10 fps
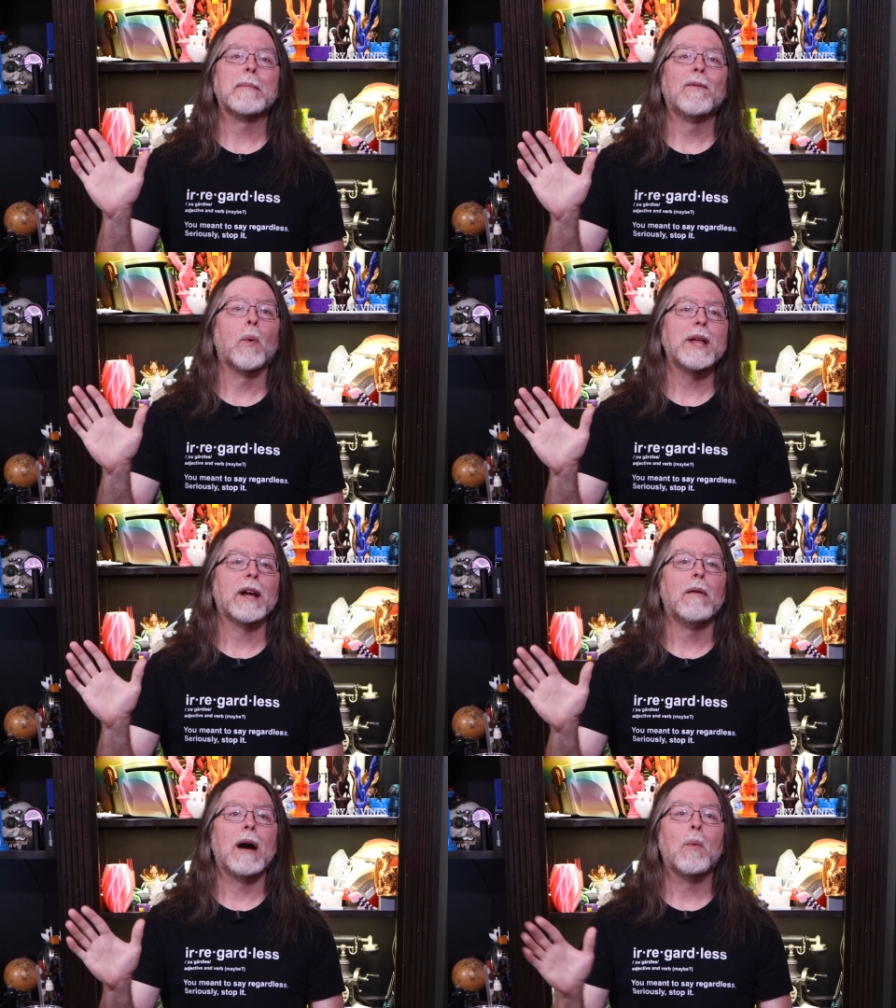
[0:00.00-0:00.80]
before you
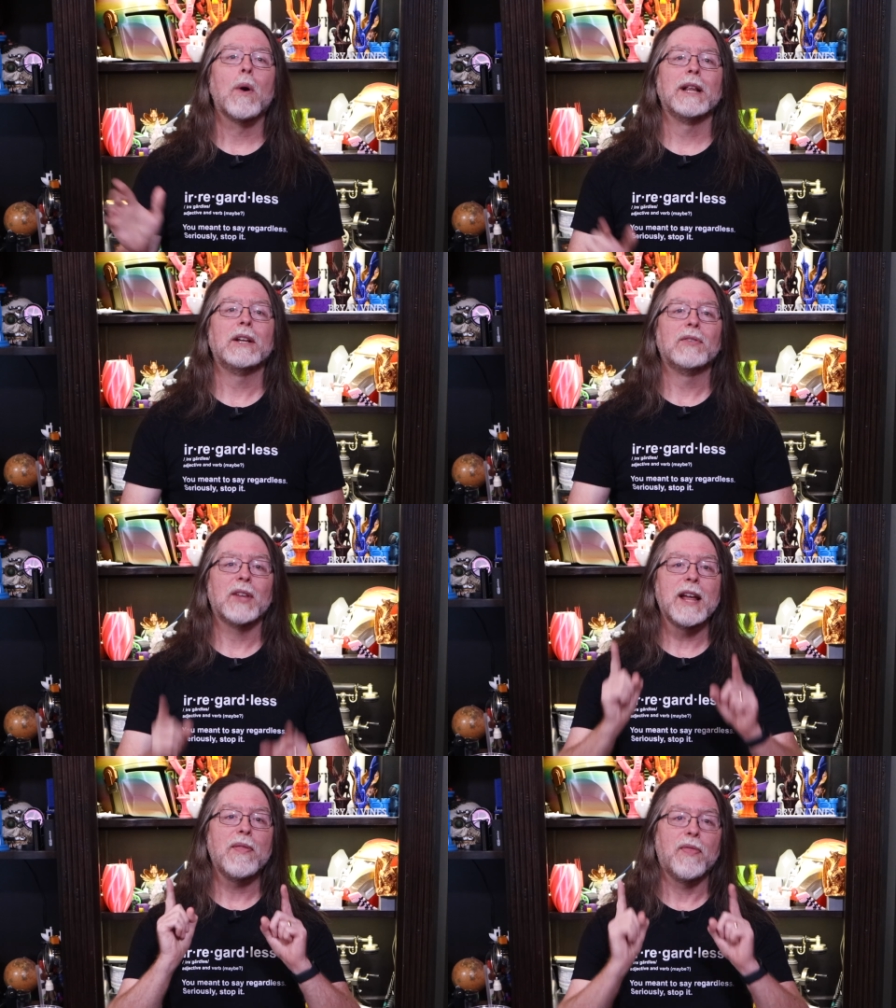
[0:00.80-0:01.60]
go, I wanted to
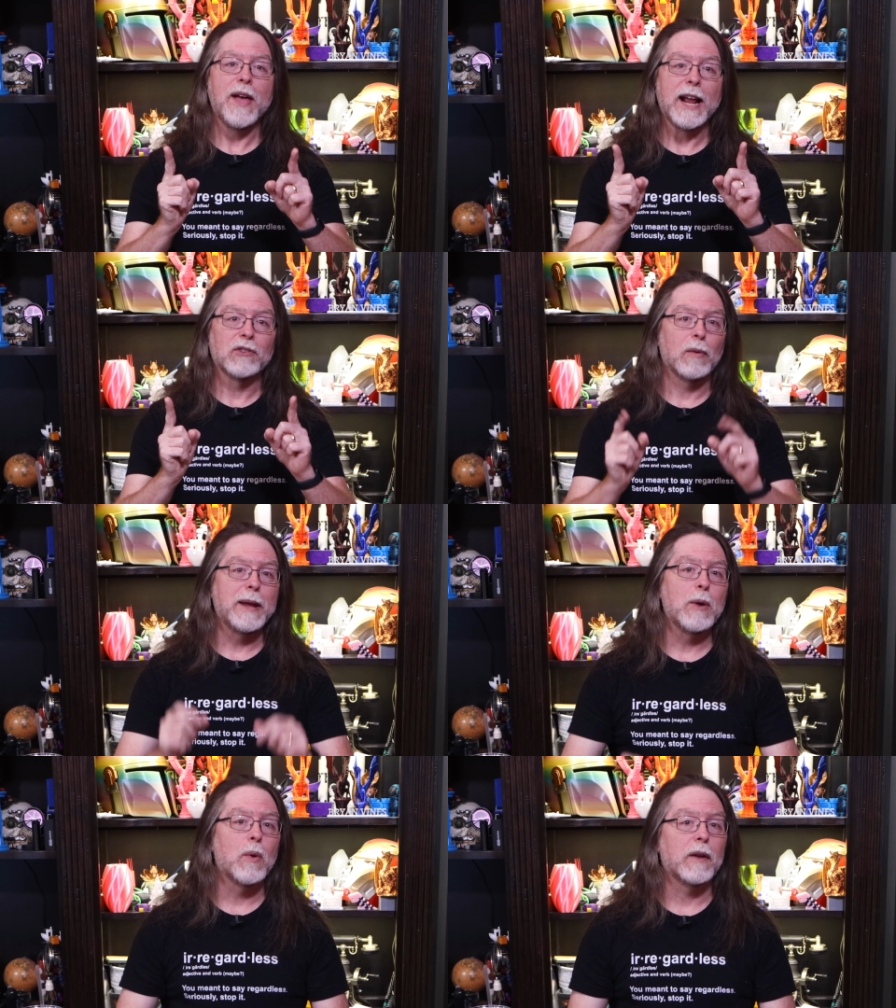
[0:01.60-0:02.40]
say thanks for
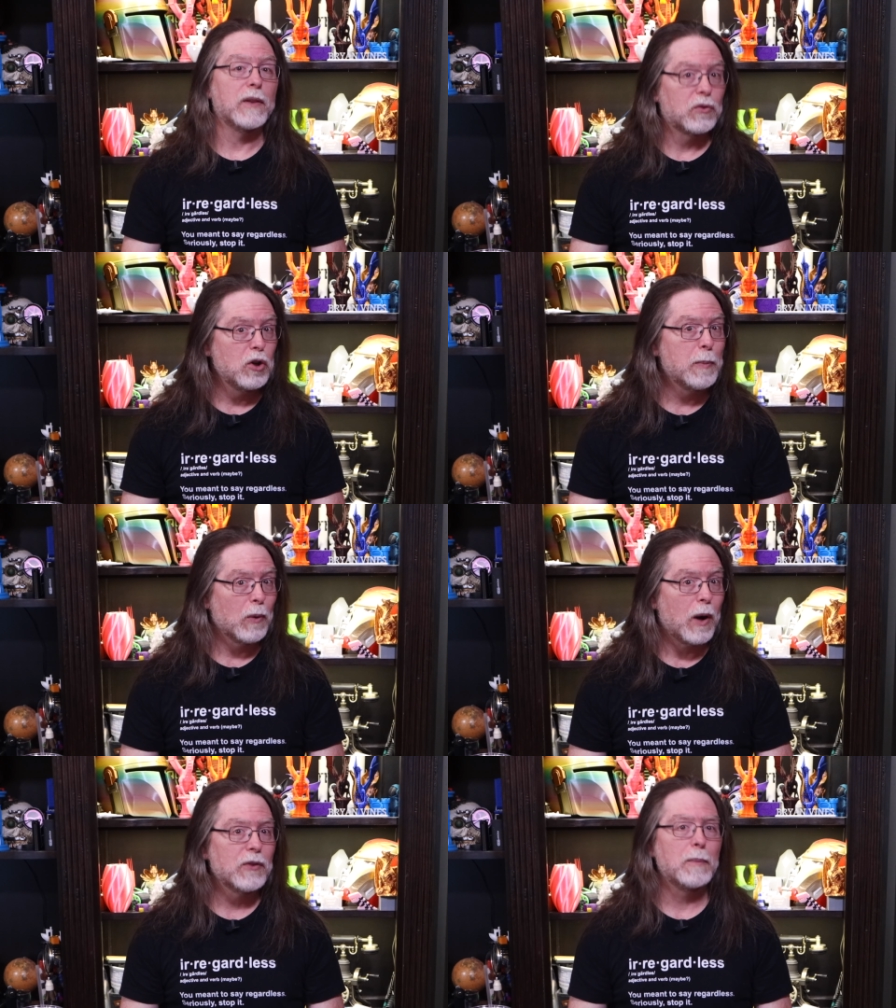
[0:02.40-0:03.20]
being one of the
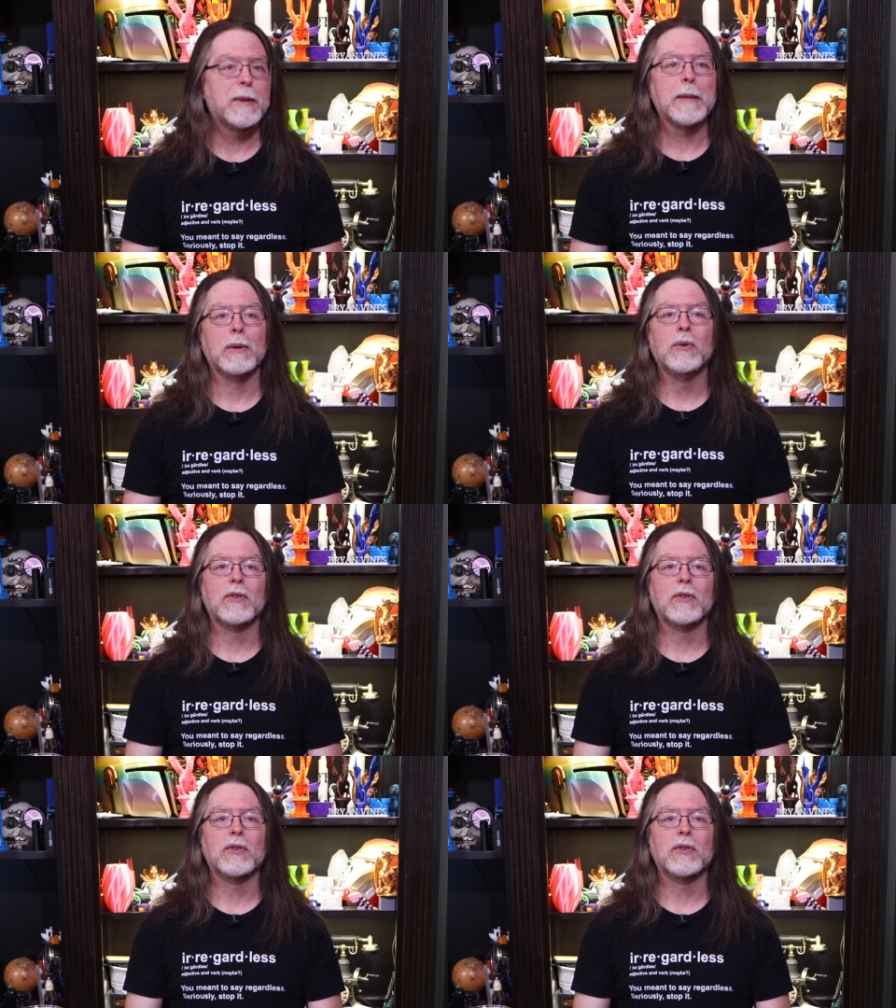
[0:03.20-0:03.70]
super awesome people who